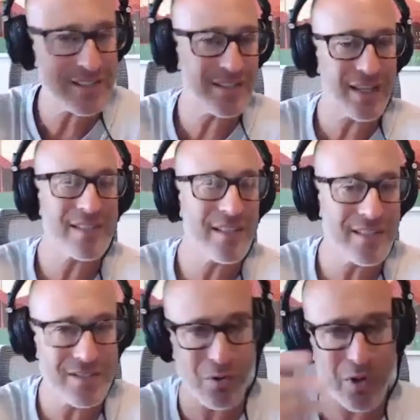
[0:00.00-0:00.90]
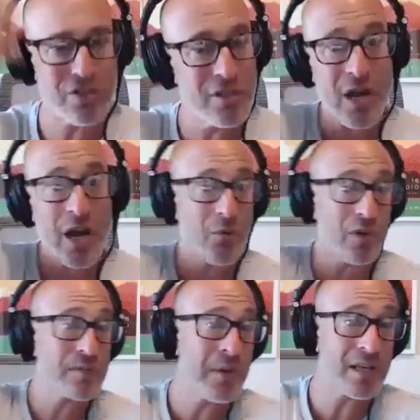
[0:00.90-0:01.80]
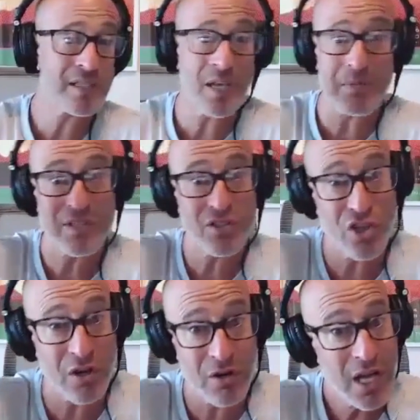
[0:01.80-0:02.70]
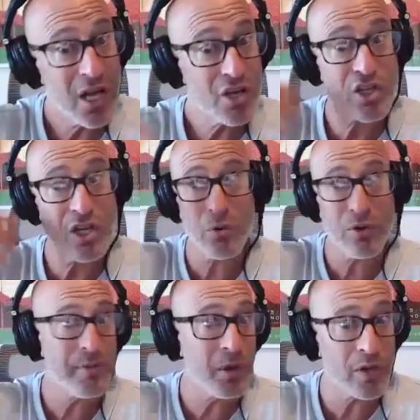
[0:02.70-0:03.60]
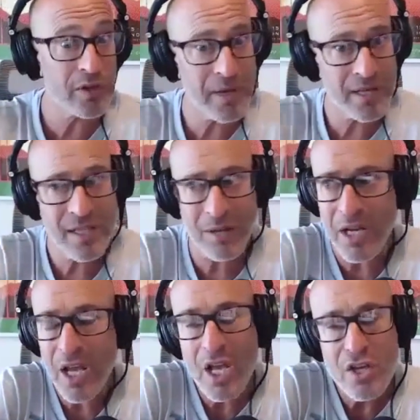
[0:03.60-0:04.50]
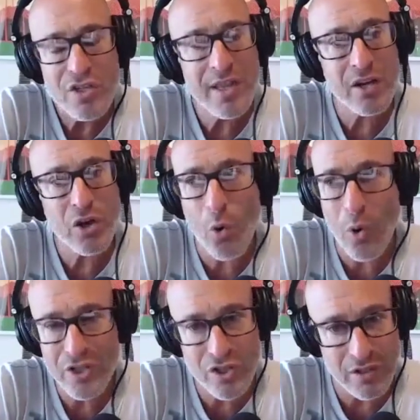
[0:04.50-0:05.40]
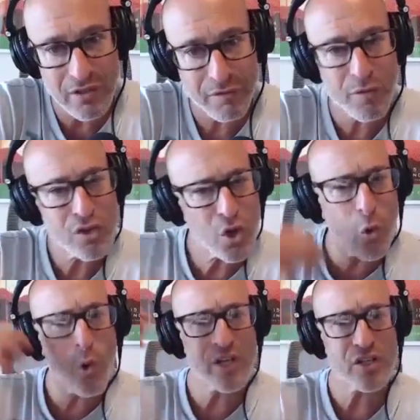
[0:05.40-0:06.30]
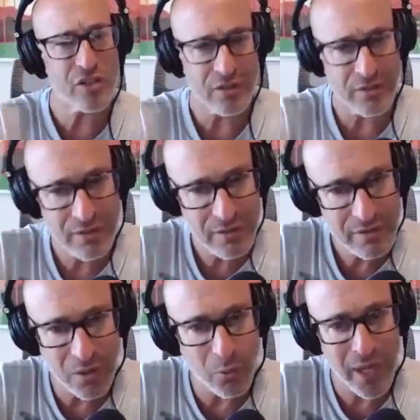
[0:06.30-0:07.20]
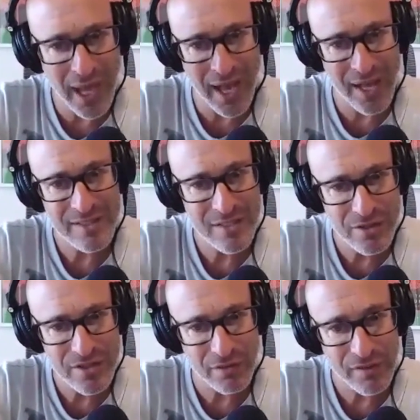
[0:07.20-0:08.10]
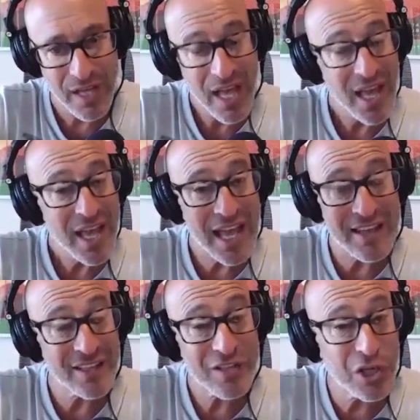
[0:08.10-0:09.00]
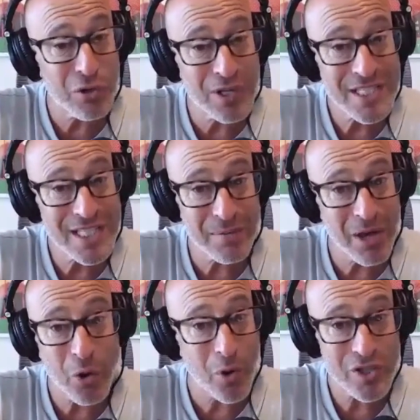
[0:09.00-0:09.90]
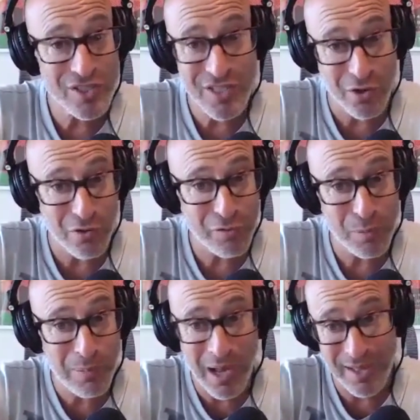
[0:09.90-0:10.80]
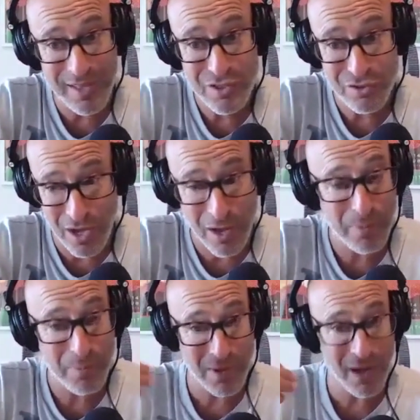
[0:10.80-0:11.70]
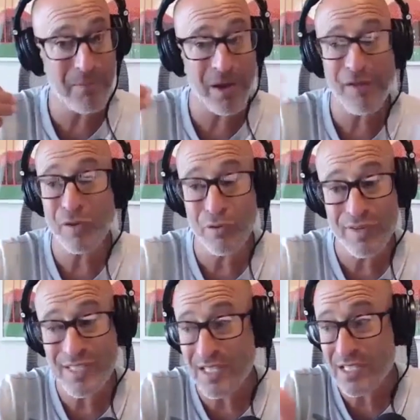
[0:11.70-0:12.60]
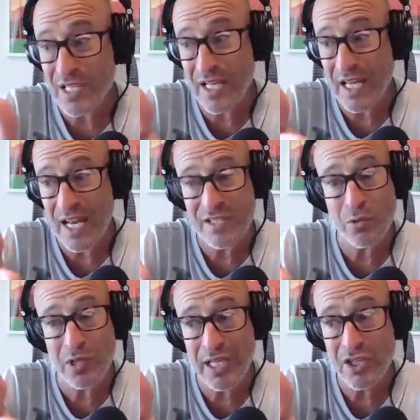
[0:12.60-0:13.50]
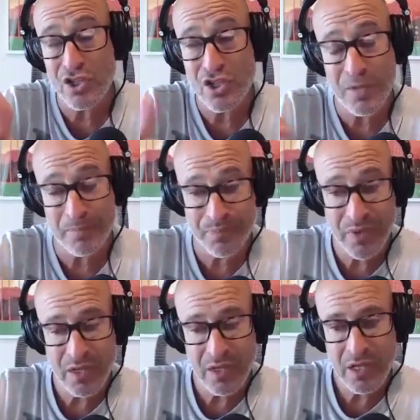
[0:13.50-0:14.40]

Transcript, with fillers: asks. That's his question to God. What's my assignment? Share, share with me. What's my assignment? So that question, first question that we ask ourselves, and curious thing about questions. I don't know if you buy this or not, but my my view of it is it's it has a relationship